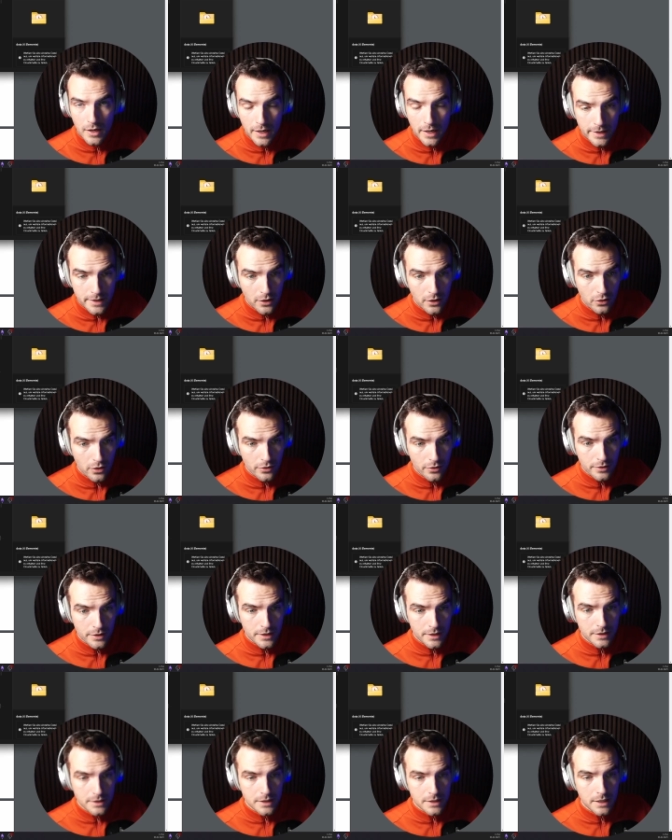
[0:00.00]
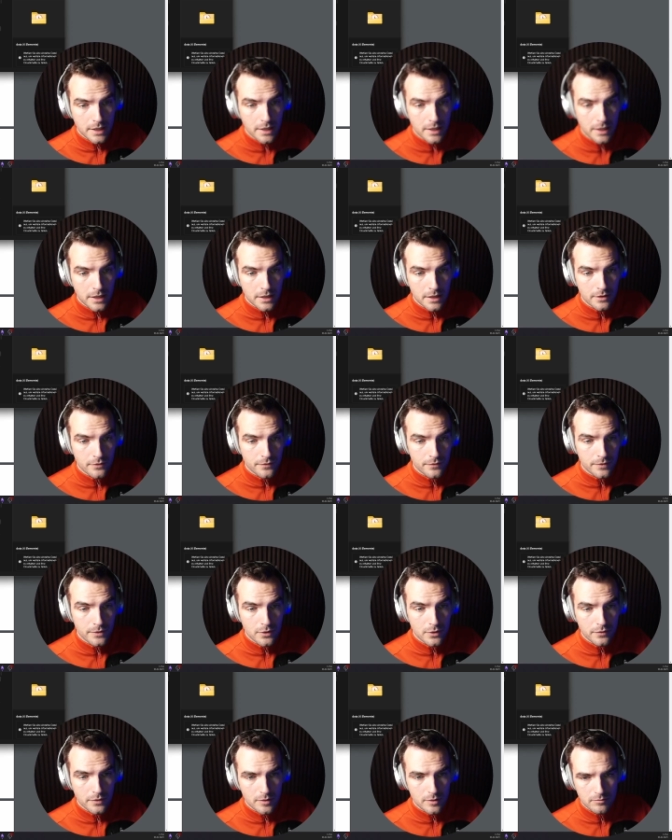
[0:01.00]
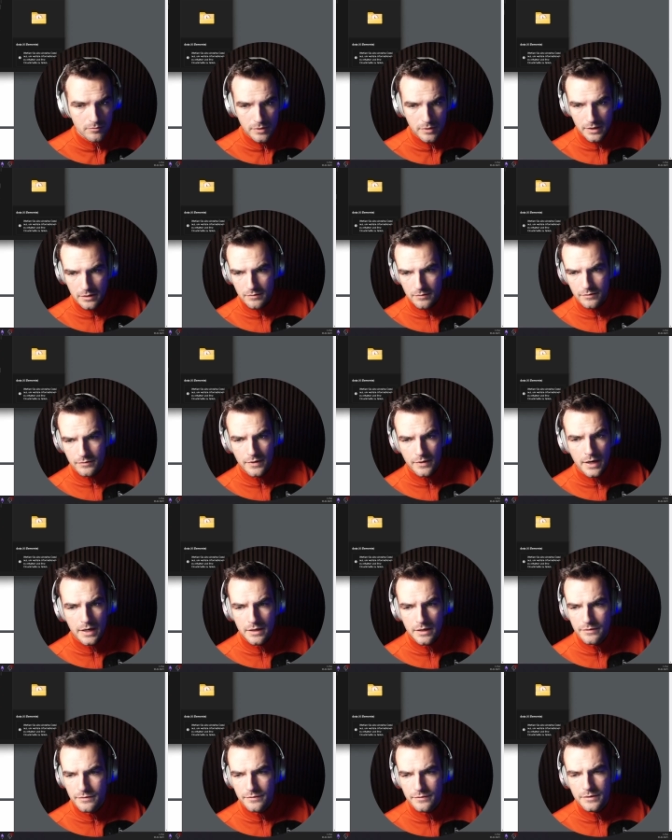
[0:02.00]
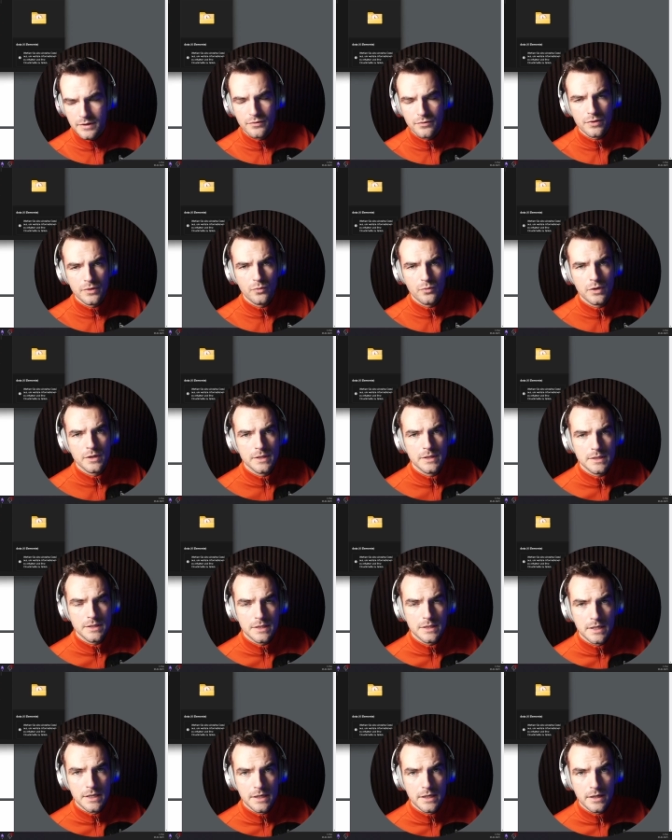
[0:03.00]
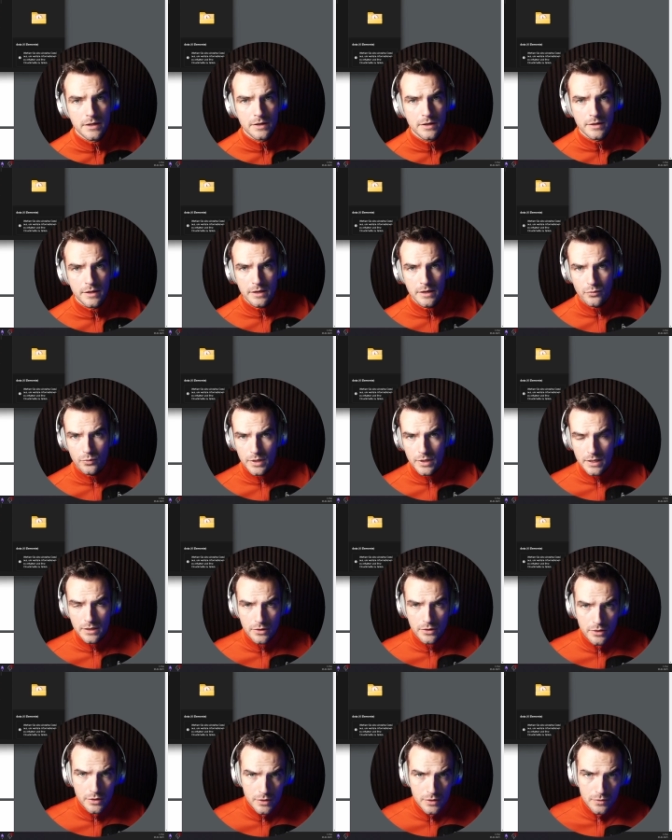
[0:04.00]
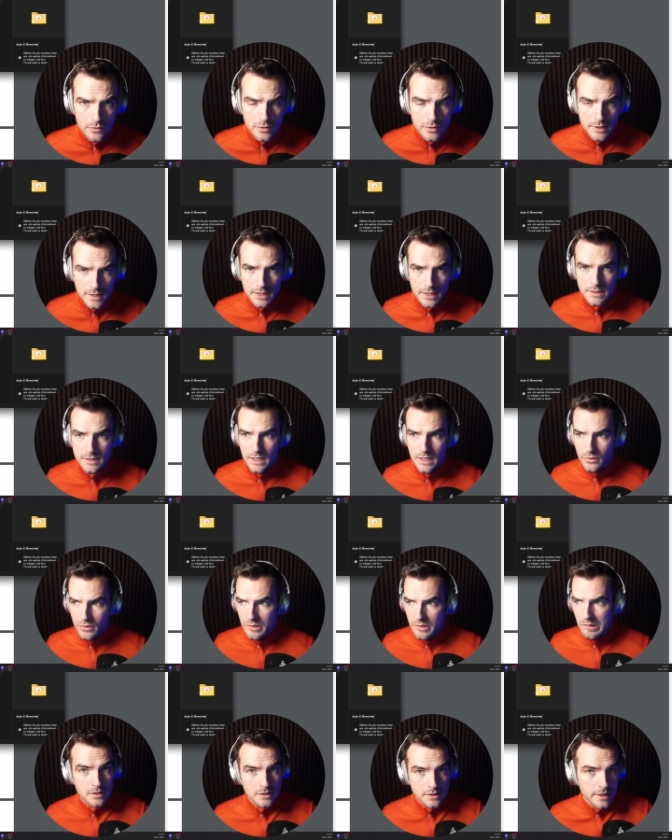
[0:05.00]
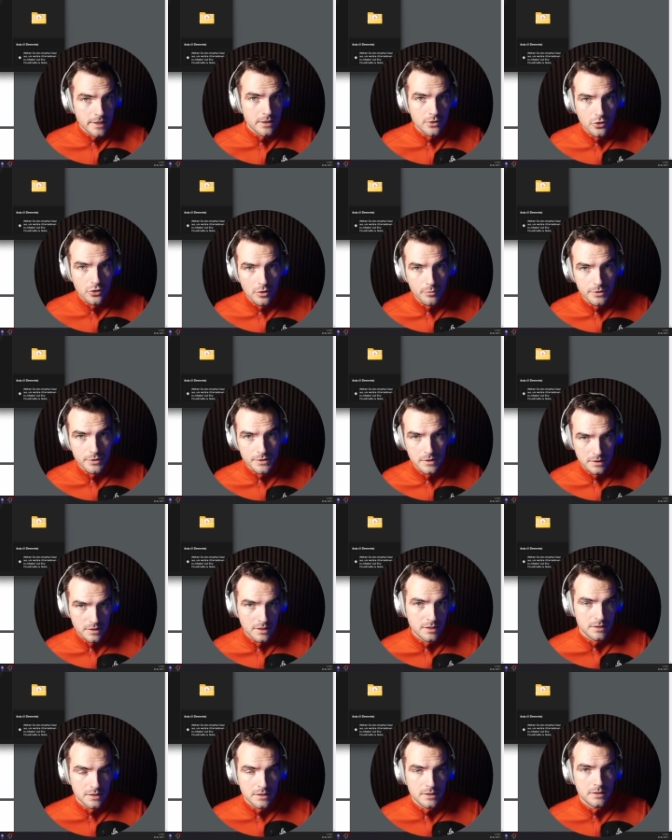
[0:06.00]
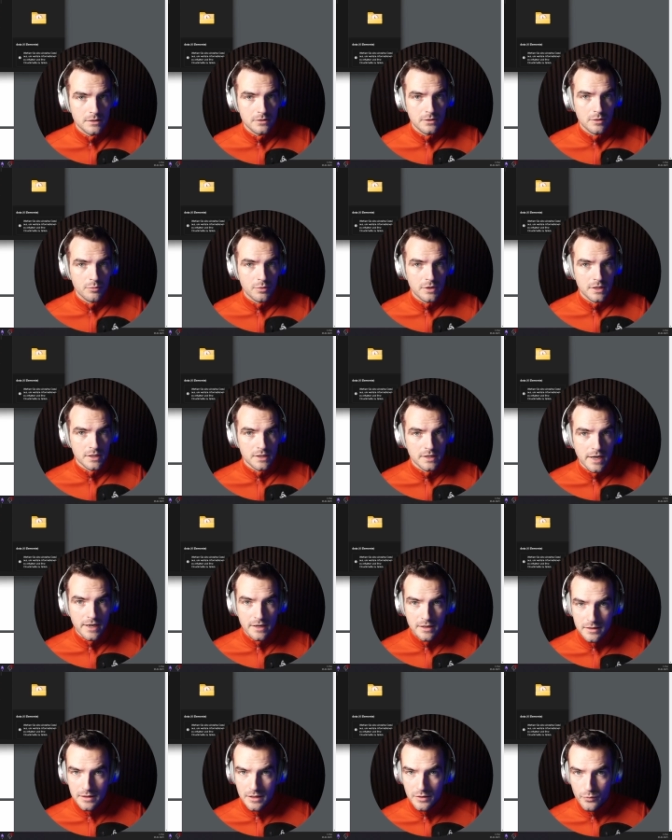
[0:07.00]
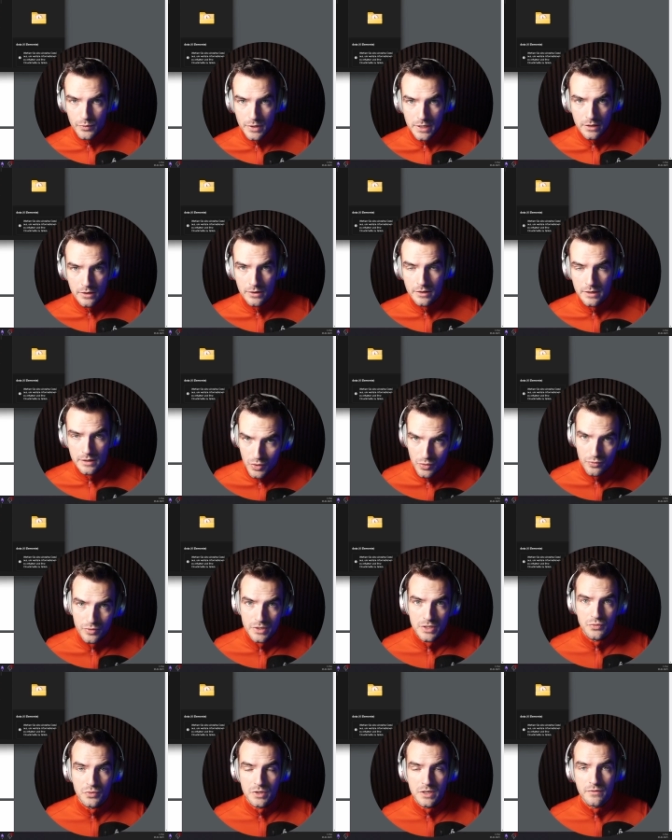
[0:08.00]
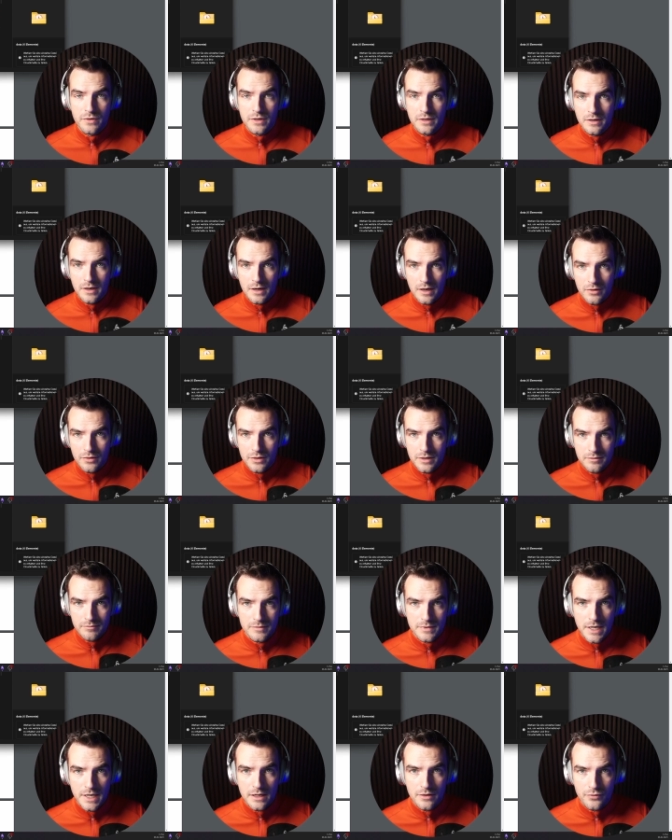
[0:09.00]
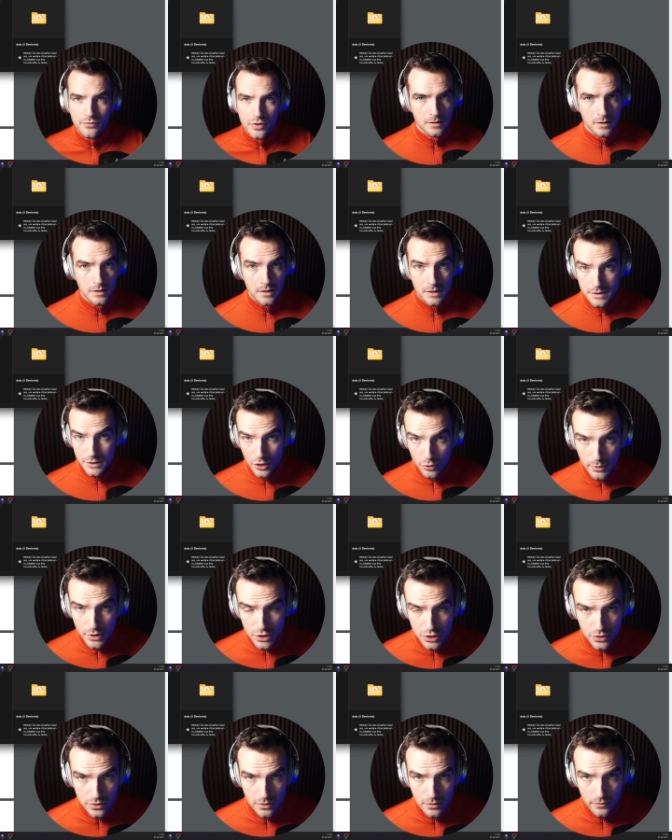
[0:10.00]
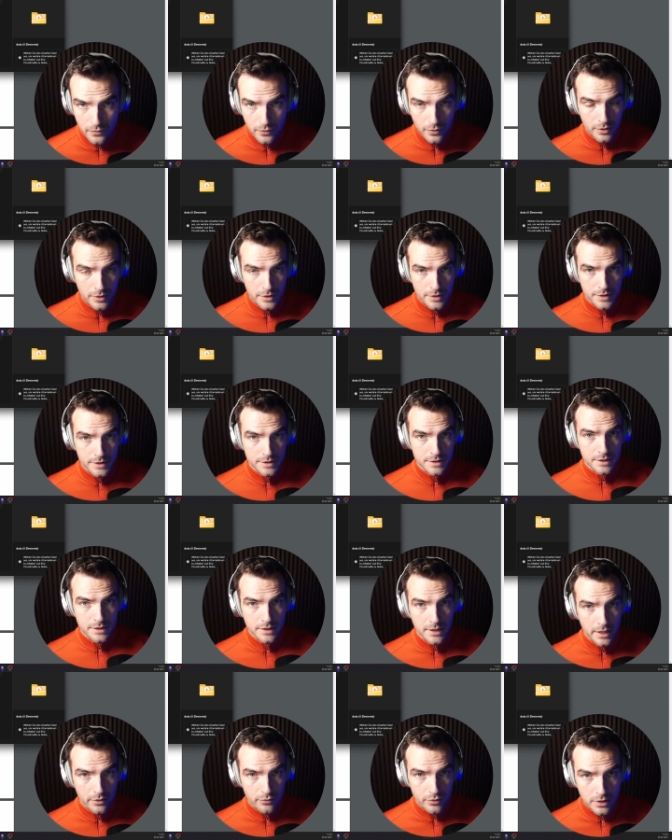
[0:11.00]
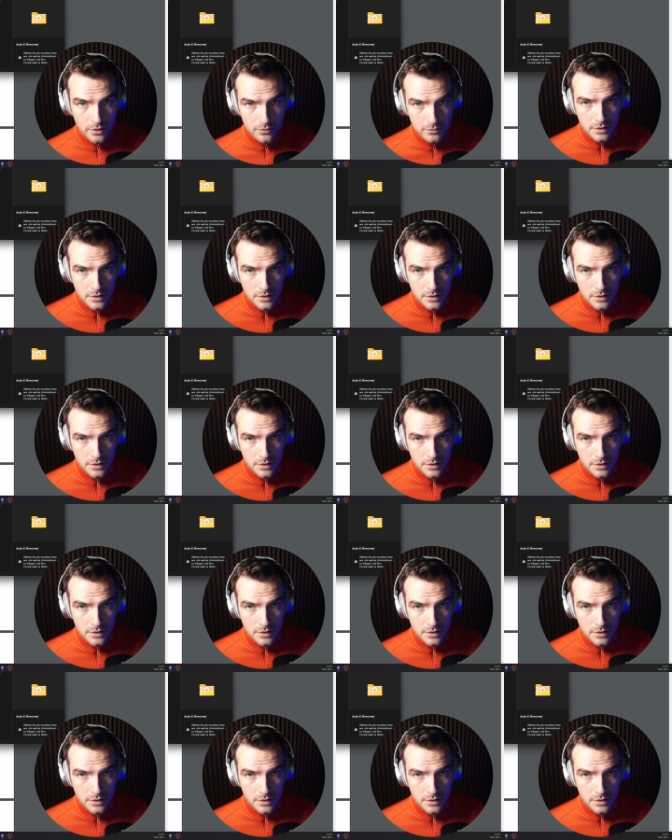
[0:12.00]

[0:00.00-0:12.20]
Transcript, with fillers: I downloaded a few of them, like five different ones uh, that we are going to use as our data corpus. This is going to be the data that we are going to retrieving our data from. So much for the scenario.